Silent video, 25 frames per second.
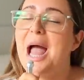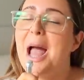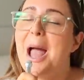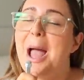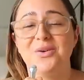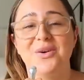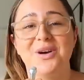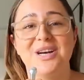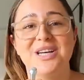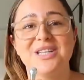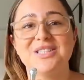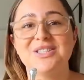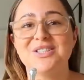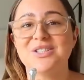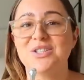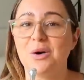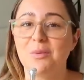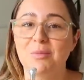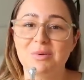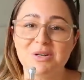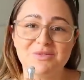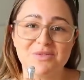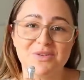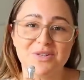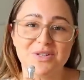Thank you guys
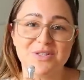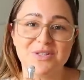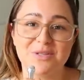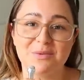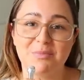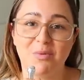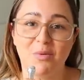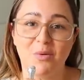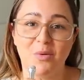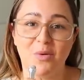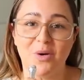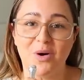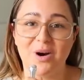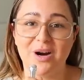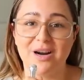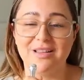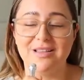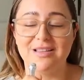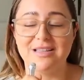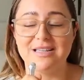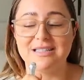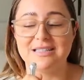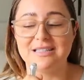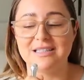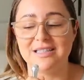so much for the
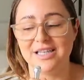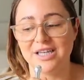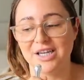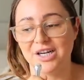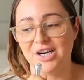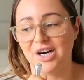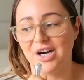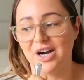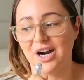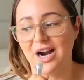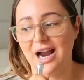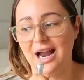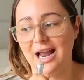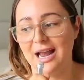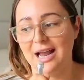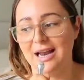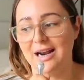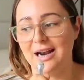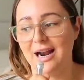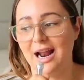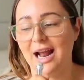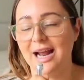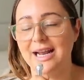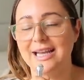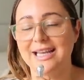support this year
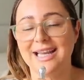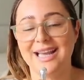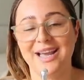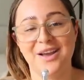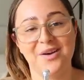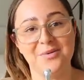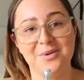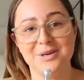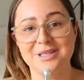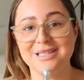and I can't